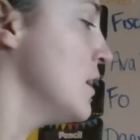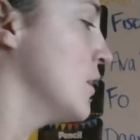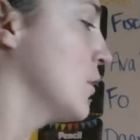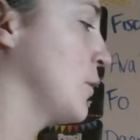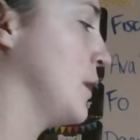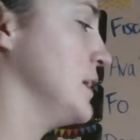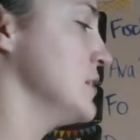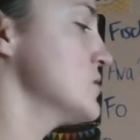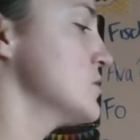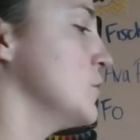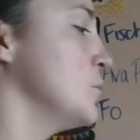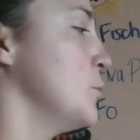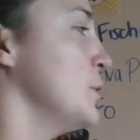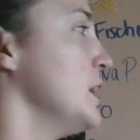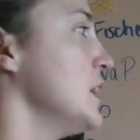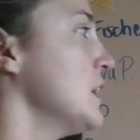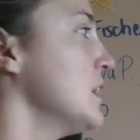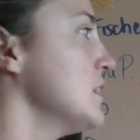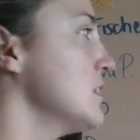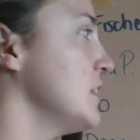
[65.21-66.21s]
Okay, so we
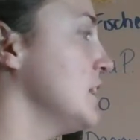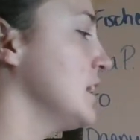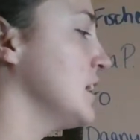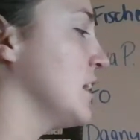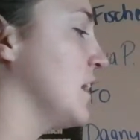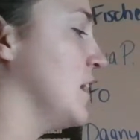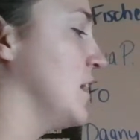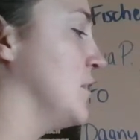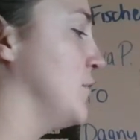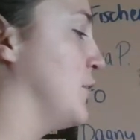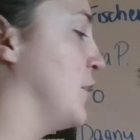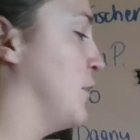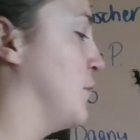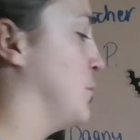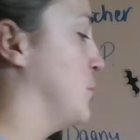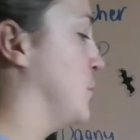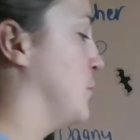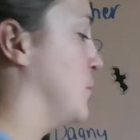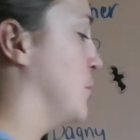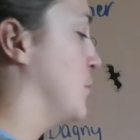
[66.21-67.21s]
can think of
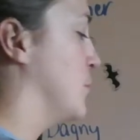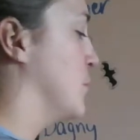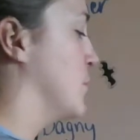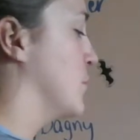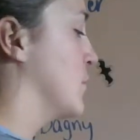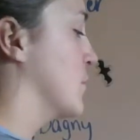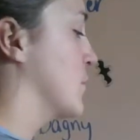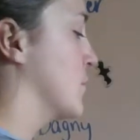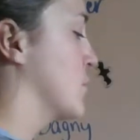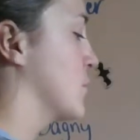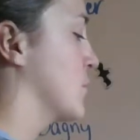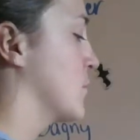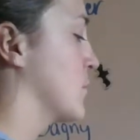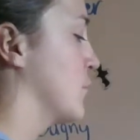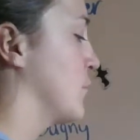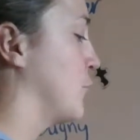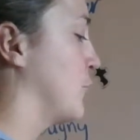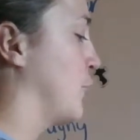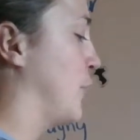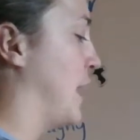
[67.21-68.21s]

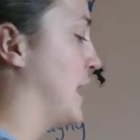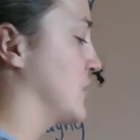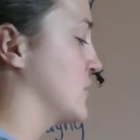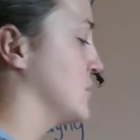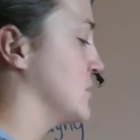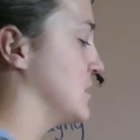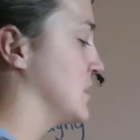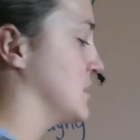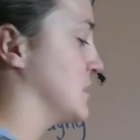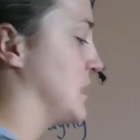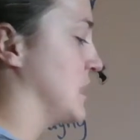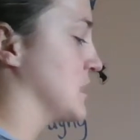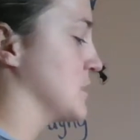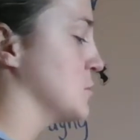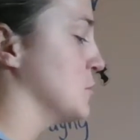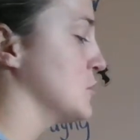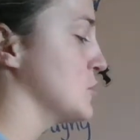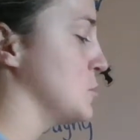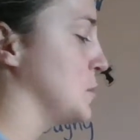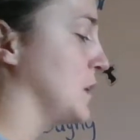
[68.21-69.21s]
fractions as
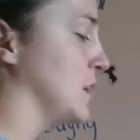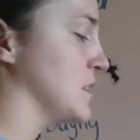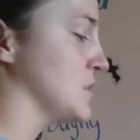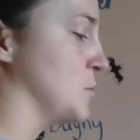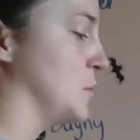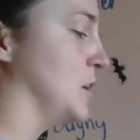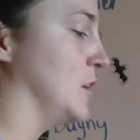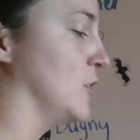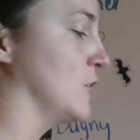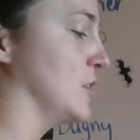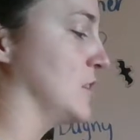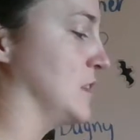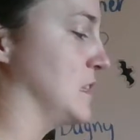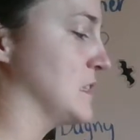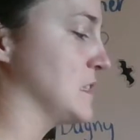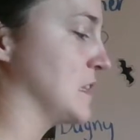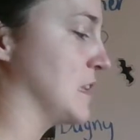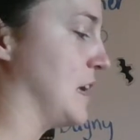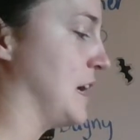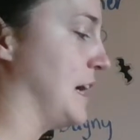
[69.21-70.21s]
decimals because we know that
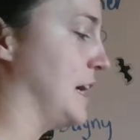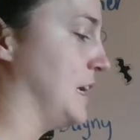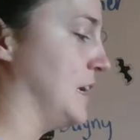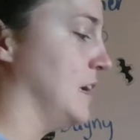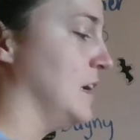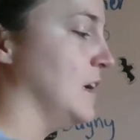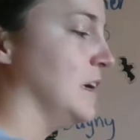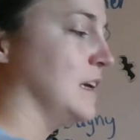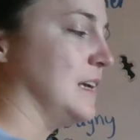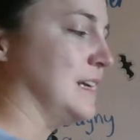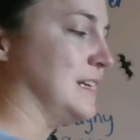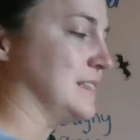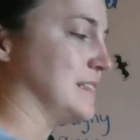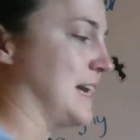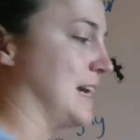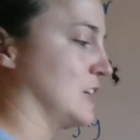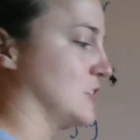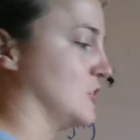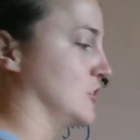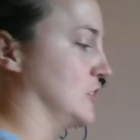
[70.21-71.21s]
this line is
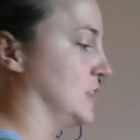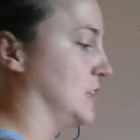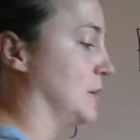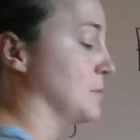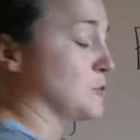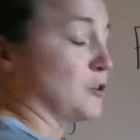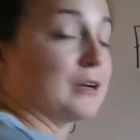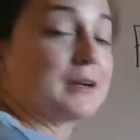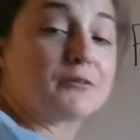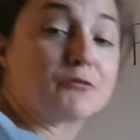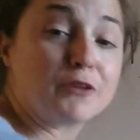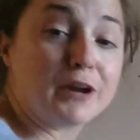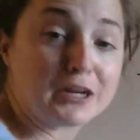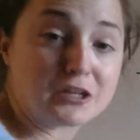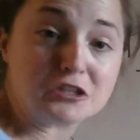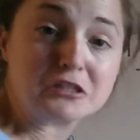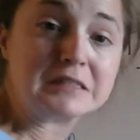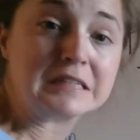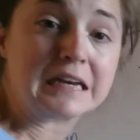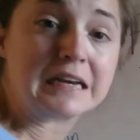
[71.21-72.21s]
actually,
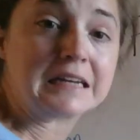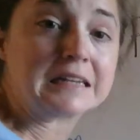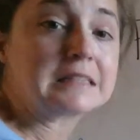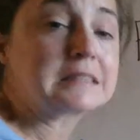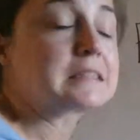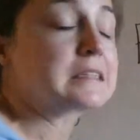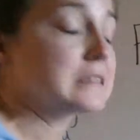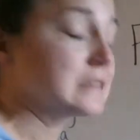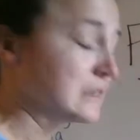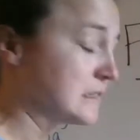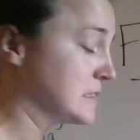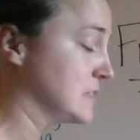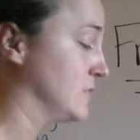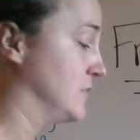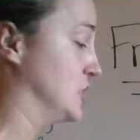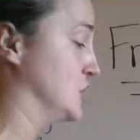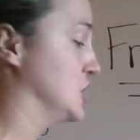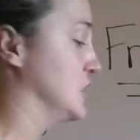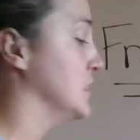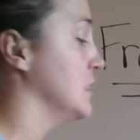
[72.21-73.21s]
fractions as
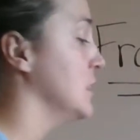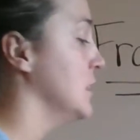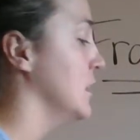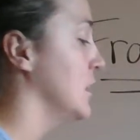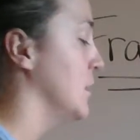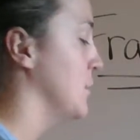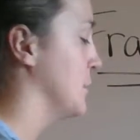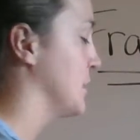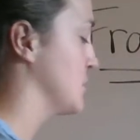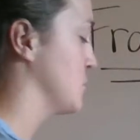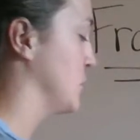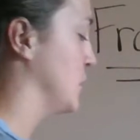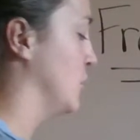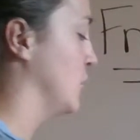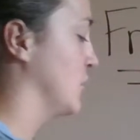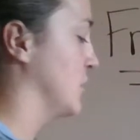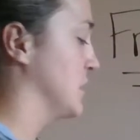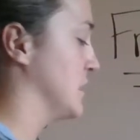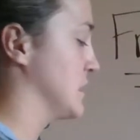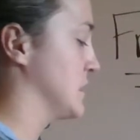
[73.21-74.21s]
division, because we know
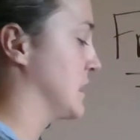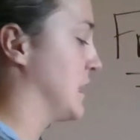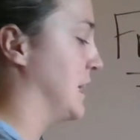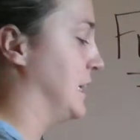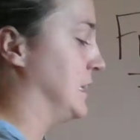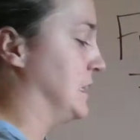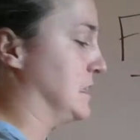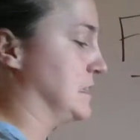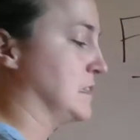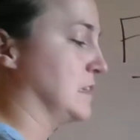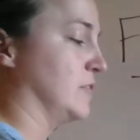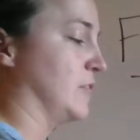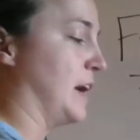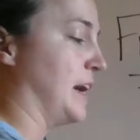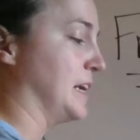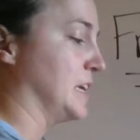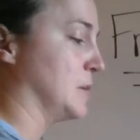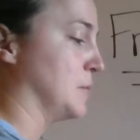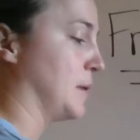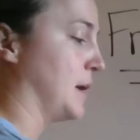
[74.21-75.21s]
that this line is
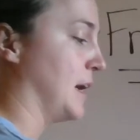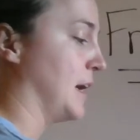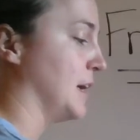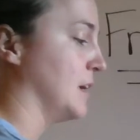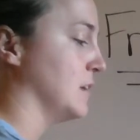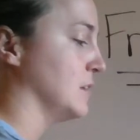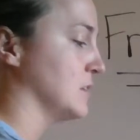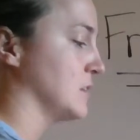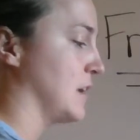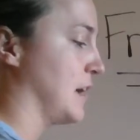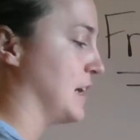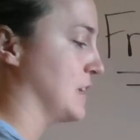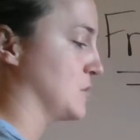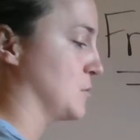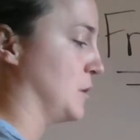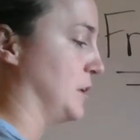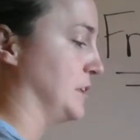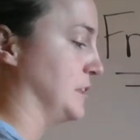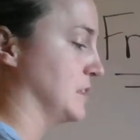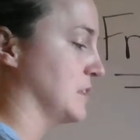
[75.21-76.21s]
divided by, as
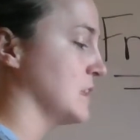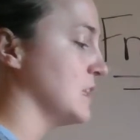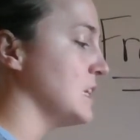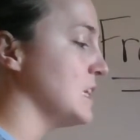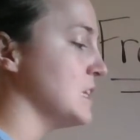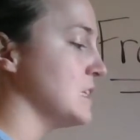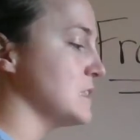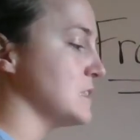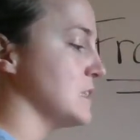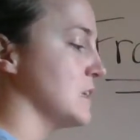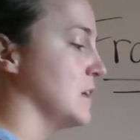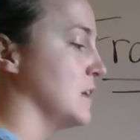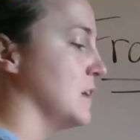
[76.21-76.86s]
well as this